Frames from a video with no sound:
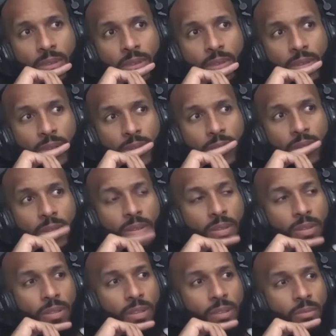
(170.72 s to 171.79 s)
Yeah,
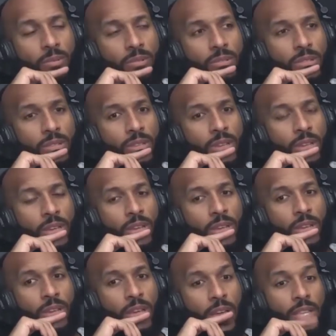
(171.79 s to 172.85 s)
it was,
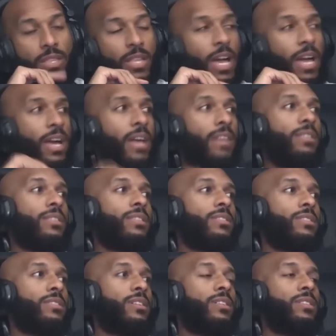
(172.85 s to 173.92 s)
I
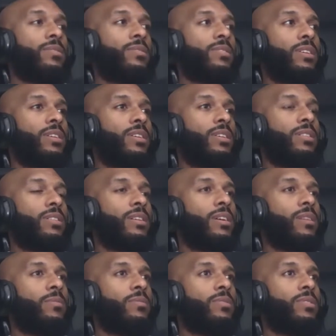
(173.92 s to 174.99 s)
just like you said, Keith, like,
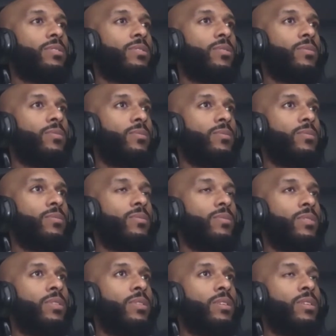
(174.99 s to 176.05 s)
I really don't,
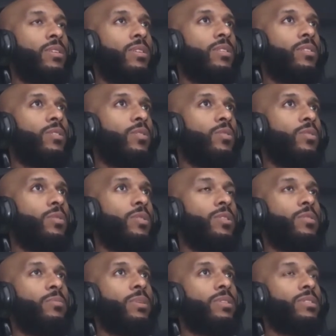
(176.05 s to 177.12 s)
you know, you
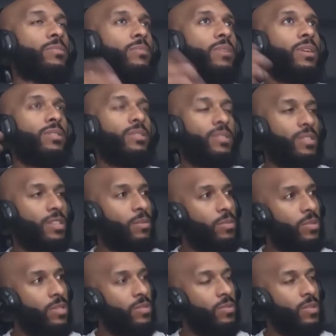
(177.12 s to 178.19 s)
hear about some of my
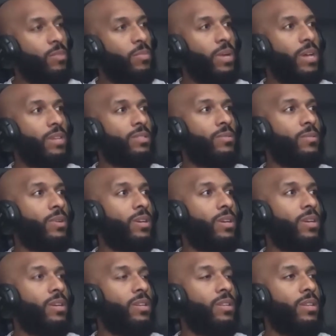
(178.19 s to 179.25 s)
celebrities when they pass
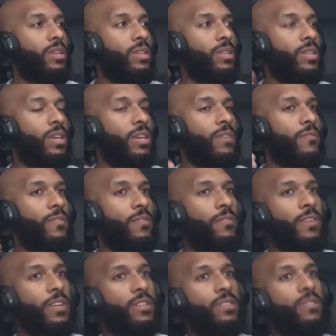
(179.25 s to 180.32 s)
away and they
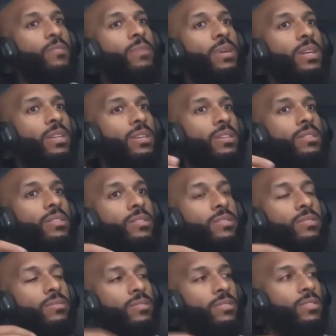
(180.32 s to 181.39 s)
affect everybody in
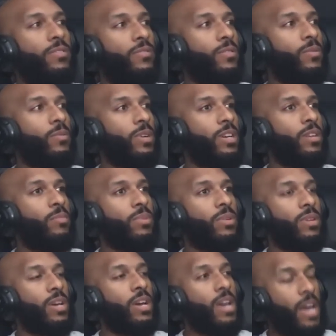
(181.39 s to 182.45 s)
a different way.
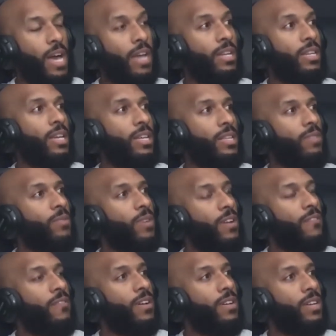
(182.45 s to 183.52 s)
But when
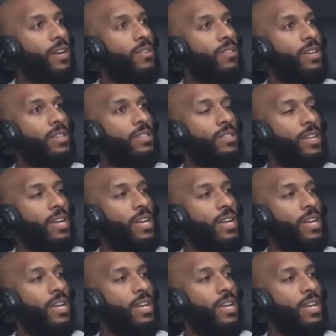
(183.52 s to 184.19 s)
I found out last